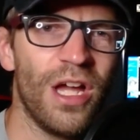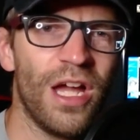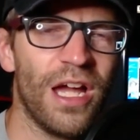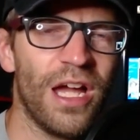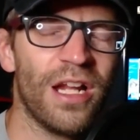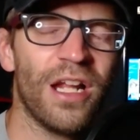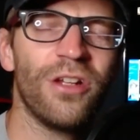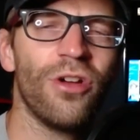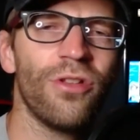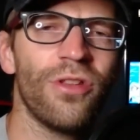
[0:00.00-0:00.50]

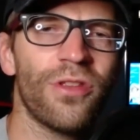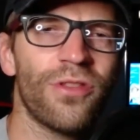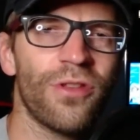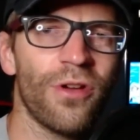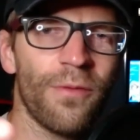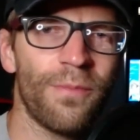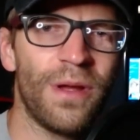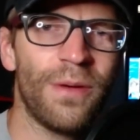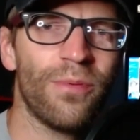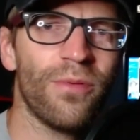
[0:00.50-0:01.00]
And I know that there
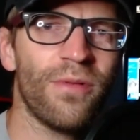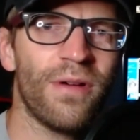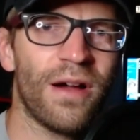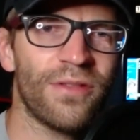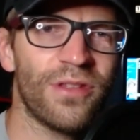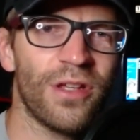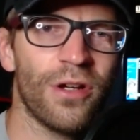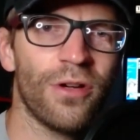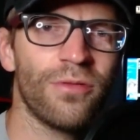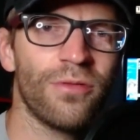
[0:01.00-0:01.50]
are people
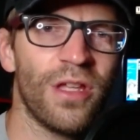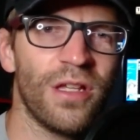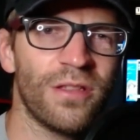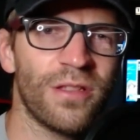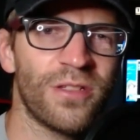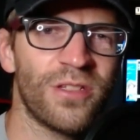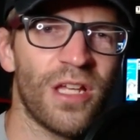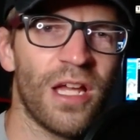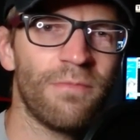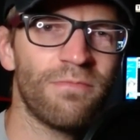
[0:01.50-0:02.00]
out there who think the
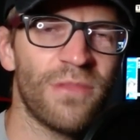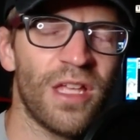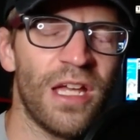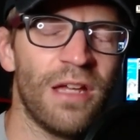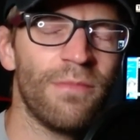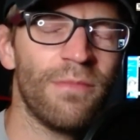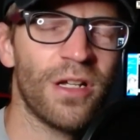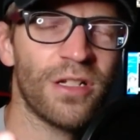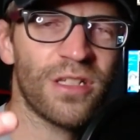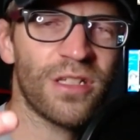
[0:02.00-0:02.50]
same
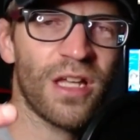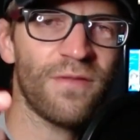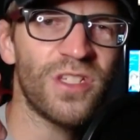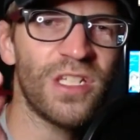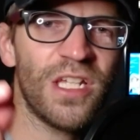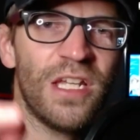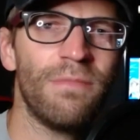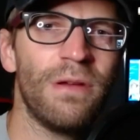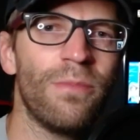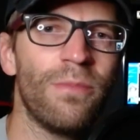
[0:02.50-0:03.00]
thing, because I've
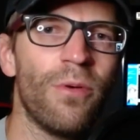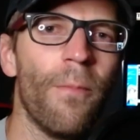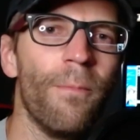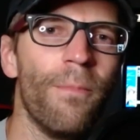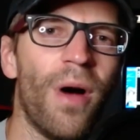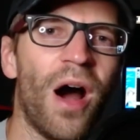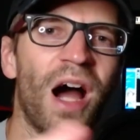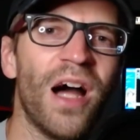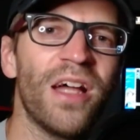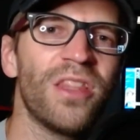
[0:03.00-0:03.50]
seen people
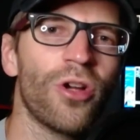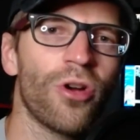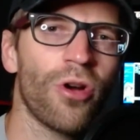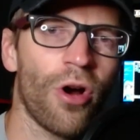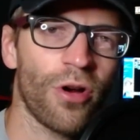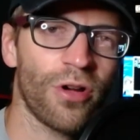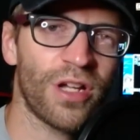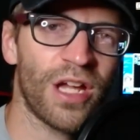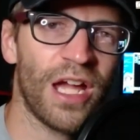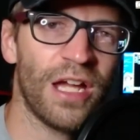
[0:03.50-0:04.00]
mod their
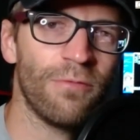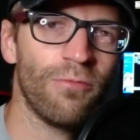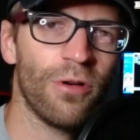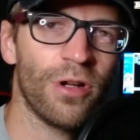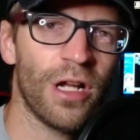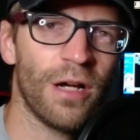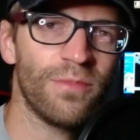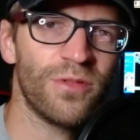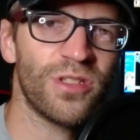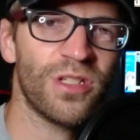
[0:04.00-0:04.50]

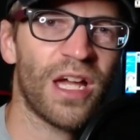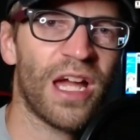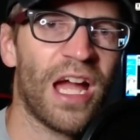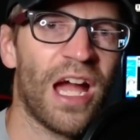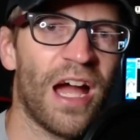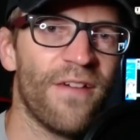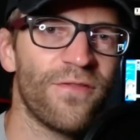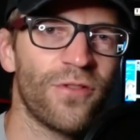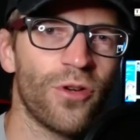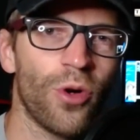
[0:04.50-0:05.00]
Arcade1Ups to
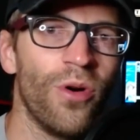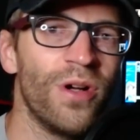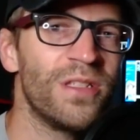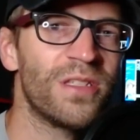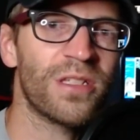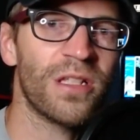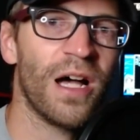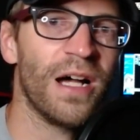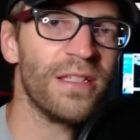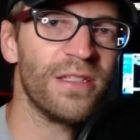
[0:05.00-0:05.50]
have coin
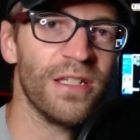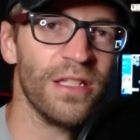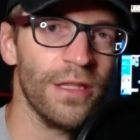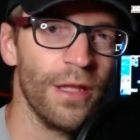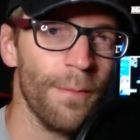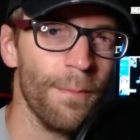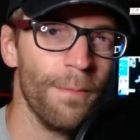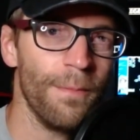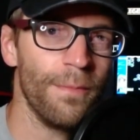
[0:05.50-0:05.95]
slots in them.